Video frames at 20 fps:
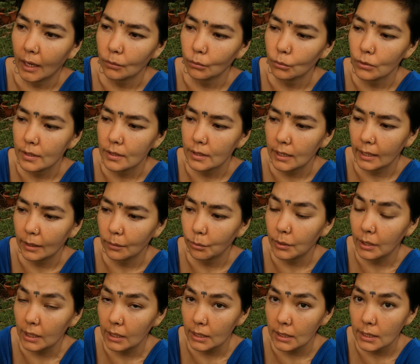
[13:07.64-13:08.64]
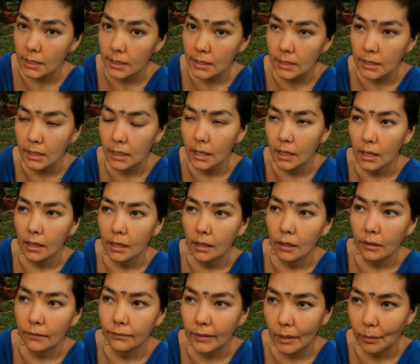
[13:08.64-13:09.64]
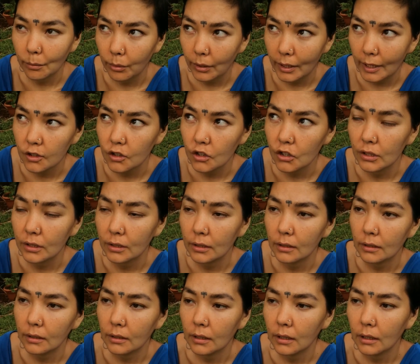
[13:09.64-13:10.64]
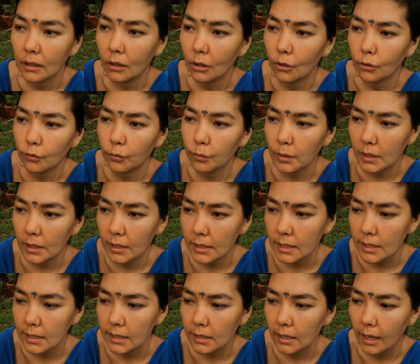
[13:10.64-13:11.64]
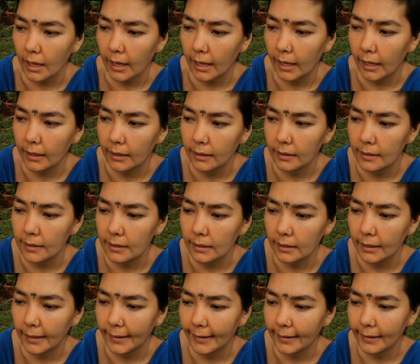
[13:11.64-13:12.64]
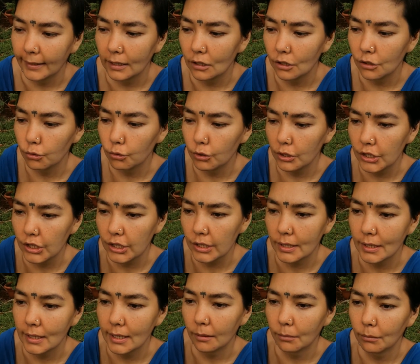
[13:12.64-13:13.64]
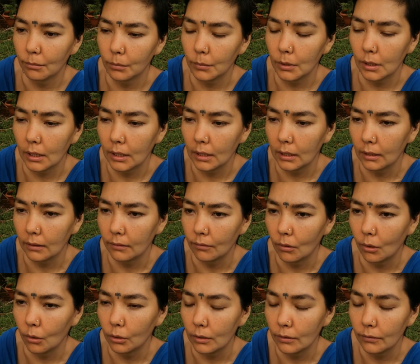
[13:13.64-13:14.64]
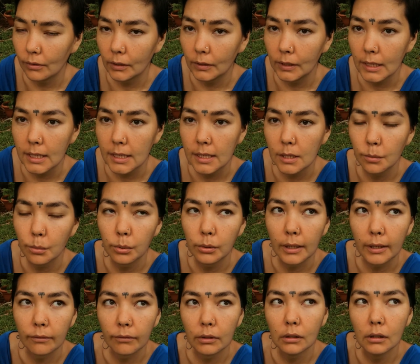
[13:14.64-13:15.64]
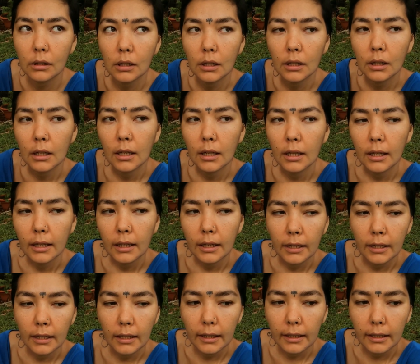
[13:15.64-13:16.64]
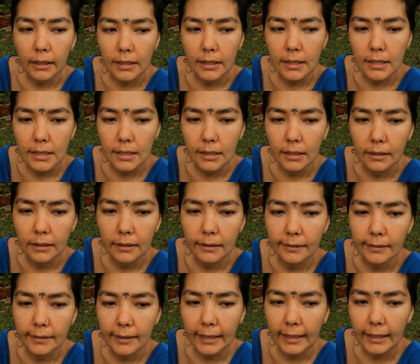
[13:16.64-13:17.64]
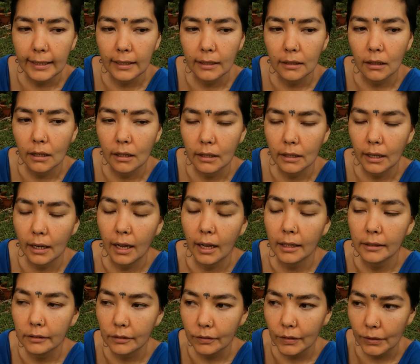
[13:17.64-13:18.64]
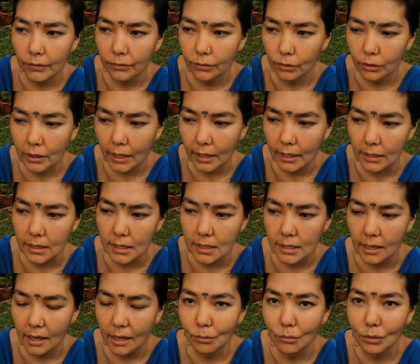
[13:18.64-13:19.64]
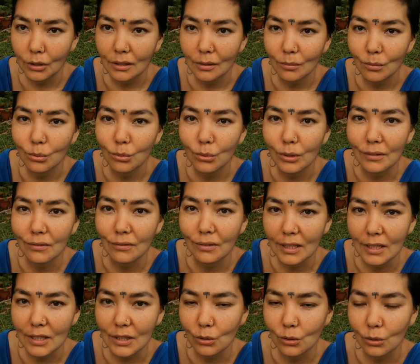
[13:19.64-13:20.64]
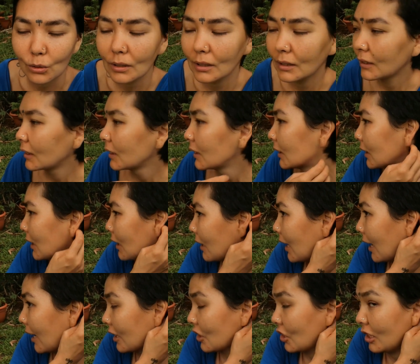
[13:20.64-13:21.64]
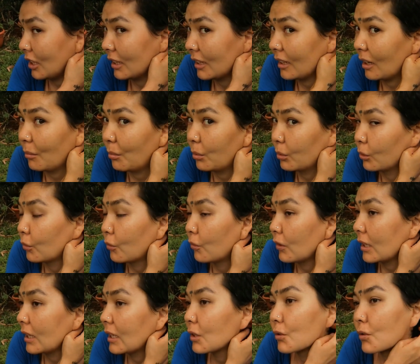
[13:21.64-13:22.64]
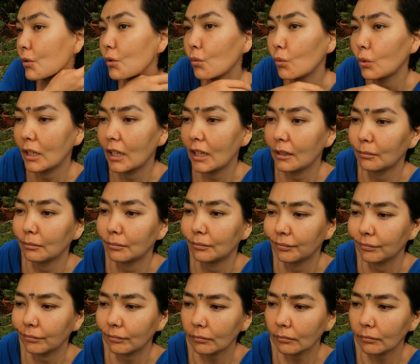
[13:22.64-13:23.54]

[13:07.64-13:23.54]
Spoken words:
would say, peace, vibration of peace, and it nourishes them on a very deep level, and they are hungry for that. I'm gonna put a video, actually a couple of videos, where